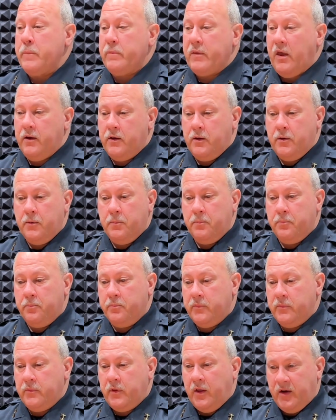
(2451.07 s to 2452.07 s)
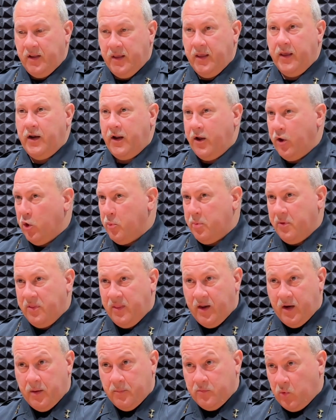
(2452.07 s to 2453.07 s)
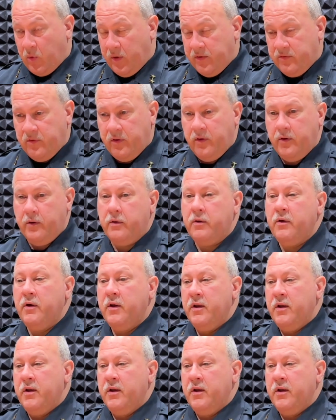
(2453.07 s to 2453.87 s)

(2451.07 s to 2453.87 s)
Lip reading: And again, I open that up twice a year.